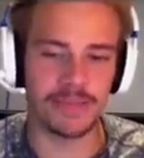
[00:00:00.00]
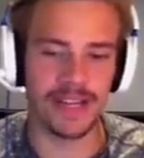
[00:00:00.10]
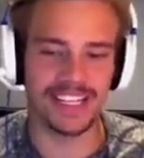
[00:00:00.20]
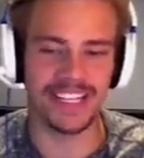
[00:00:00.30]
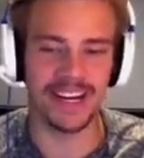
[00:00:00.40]

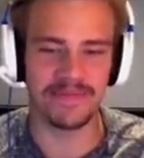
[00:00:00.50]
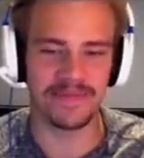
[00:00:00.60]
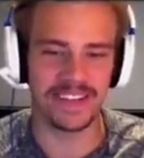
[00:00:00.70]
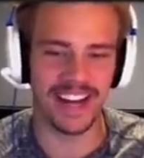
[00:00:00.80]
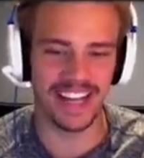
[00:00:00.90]
picked up
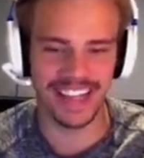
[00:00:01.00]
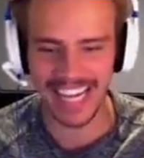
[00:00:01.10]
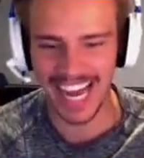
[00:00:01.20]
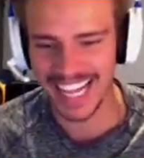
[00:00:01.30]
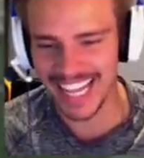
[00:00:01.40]

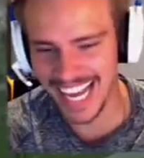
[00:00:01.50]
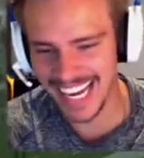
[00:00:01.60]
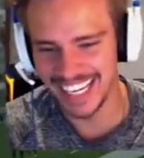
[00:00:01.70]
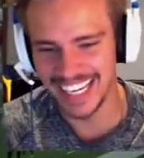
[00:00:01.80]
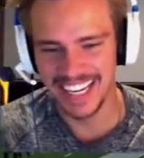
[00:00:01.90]
nothing out of
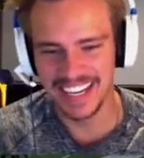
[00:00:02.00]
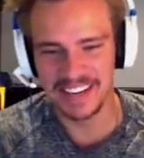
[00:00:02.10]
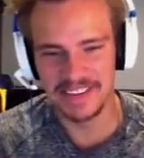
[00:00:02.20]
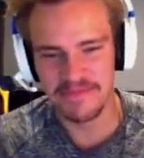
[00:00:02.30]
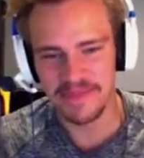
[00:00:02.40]
that.
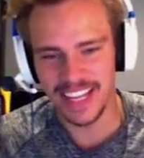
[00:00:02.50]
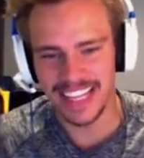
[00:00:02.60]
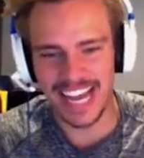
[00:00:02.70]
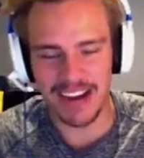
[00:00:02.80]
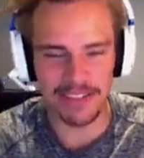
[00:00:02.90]

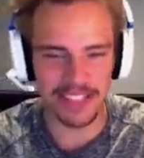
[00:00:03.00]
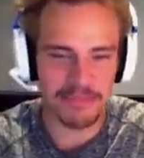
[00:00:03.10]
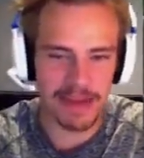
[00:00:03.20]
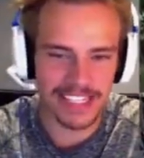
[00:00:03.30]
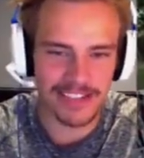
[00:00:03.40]
That was the
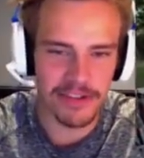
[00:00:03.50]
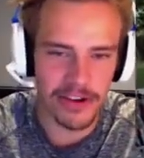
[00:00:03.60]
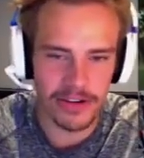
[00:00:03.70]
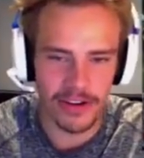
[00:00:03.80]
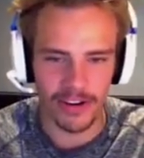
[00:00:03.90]
best
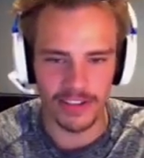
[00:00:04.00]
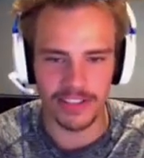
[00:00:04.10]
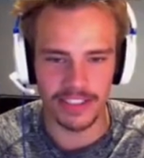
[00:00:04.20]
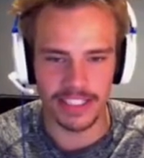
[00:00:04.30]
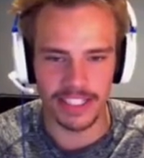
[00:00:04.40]
no-yard
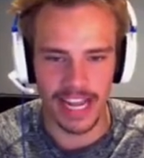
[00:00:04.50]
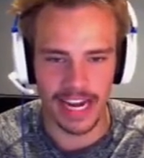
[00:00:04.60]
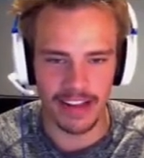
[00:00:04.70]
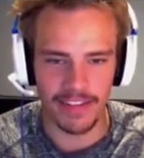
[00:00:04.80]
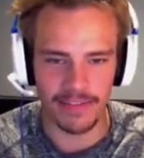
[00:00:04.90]

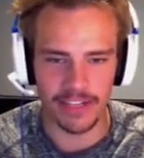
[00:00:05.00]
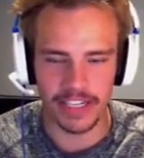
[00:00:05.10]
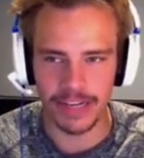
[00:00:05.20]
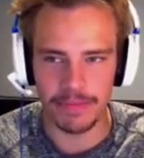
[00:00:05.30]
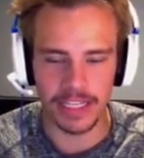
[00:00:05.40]
gain I've ever
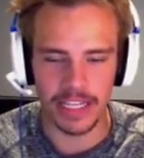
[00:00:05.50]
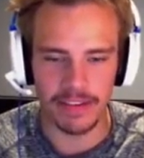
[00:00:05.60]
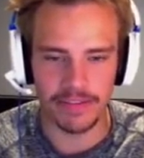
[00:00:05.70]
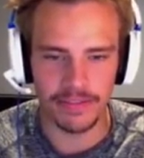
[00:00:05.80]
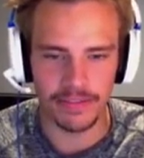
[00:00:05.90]
seen in my
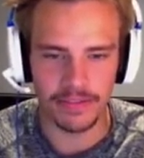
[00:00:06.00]
life.